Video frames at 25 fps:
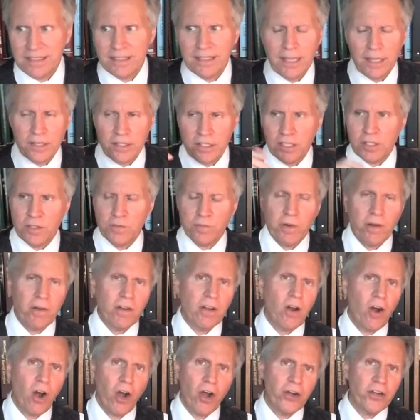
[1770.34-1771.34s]
It's
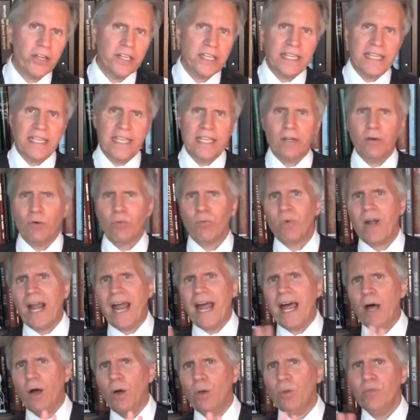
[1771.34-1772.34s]
very hard to get
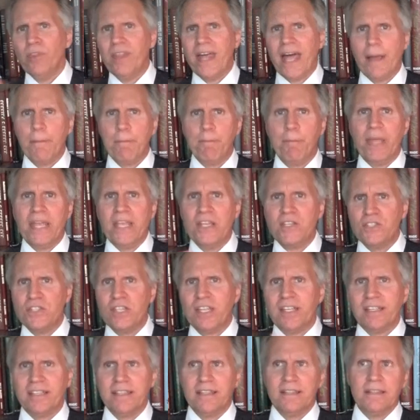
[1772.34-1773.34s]
around that
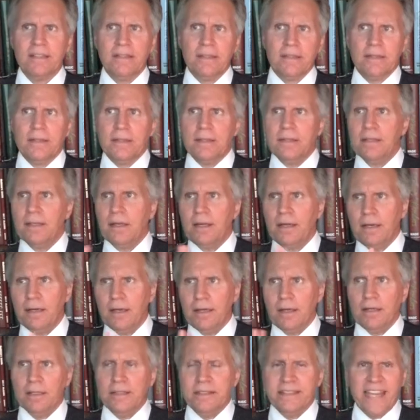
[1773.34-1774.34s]
basic
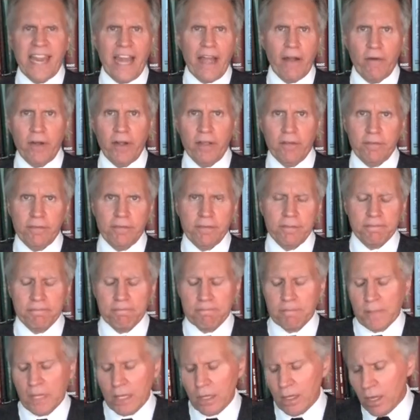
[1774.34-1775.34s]
narrative.
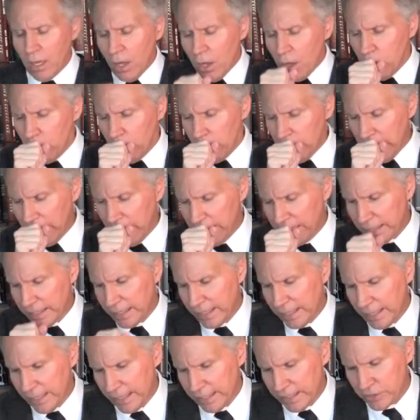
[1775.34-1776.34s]

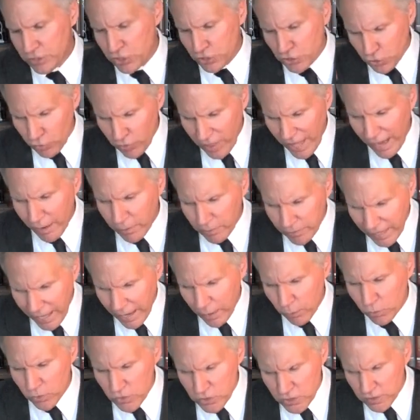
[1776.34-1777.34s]
And so
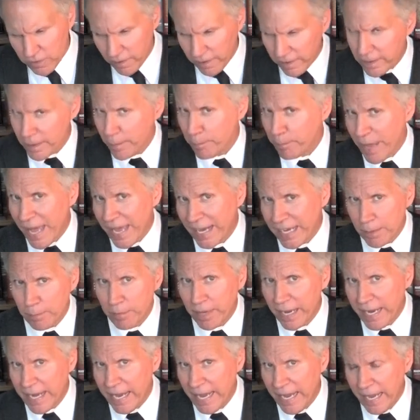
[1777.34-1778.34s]
that was in the back of
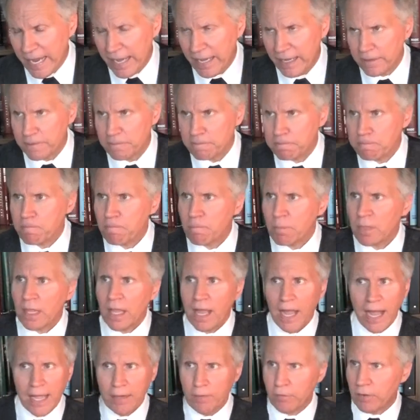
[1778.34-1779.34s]
my head.
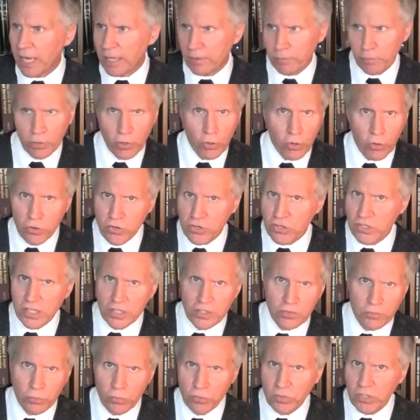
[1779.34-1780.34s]
I'd rehearsed
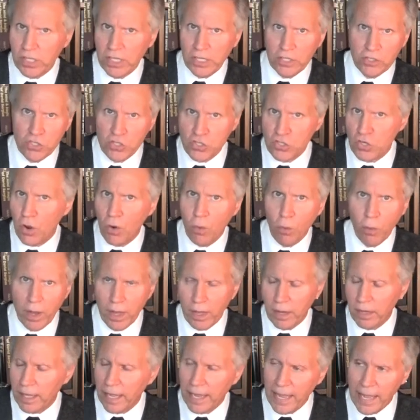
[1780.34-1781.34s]
this routine so
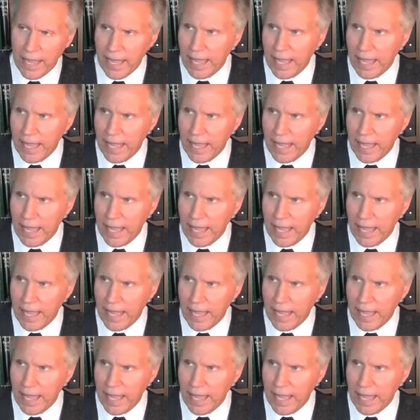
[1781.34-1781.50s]
well. I